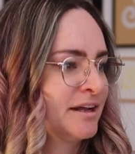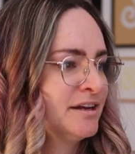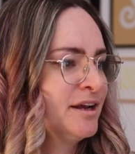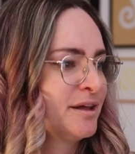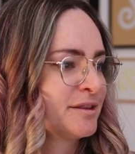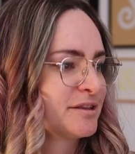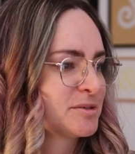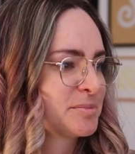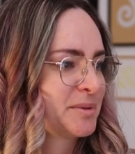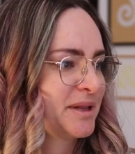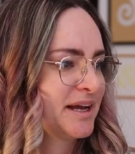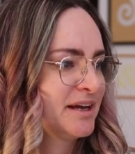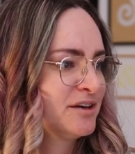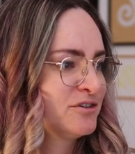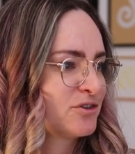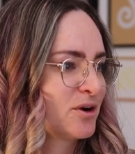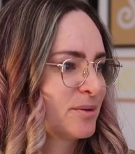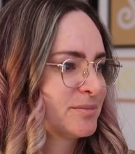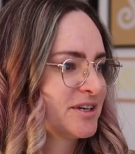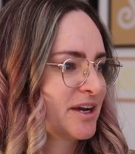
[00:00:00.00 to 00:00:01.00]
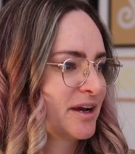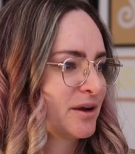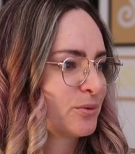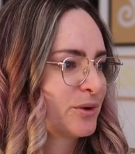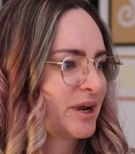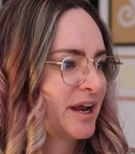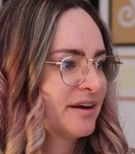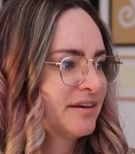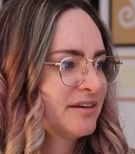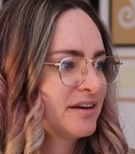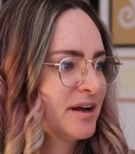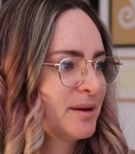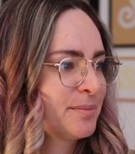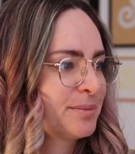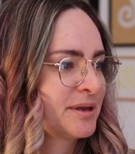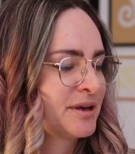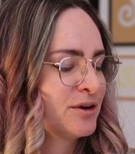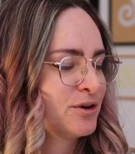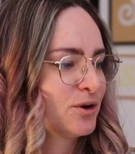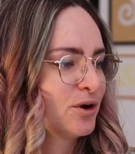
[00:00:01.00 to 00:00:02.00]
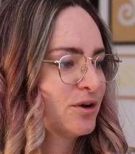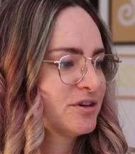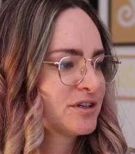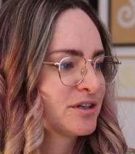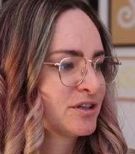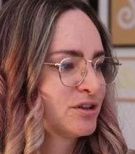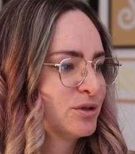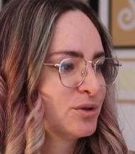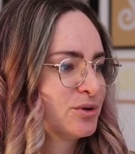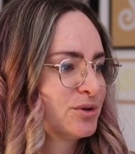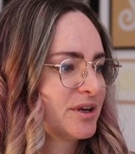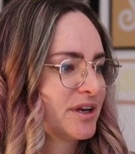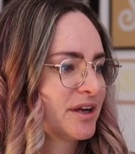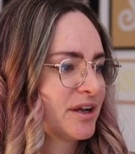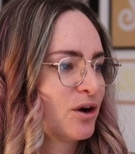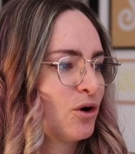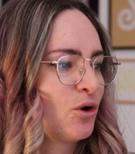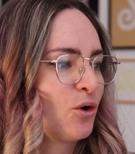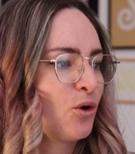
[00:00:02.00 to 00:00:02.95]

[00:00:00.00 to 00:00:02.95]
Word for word: And yeah, this plan drop down, we ended up not including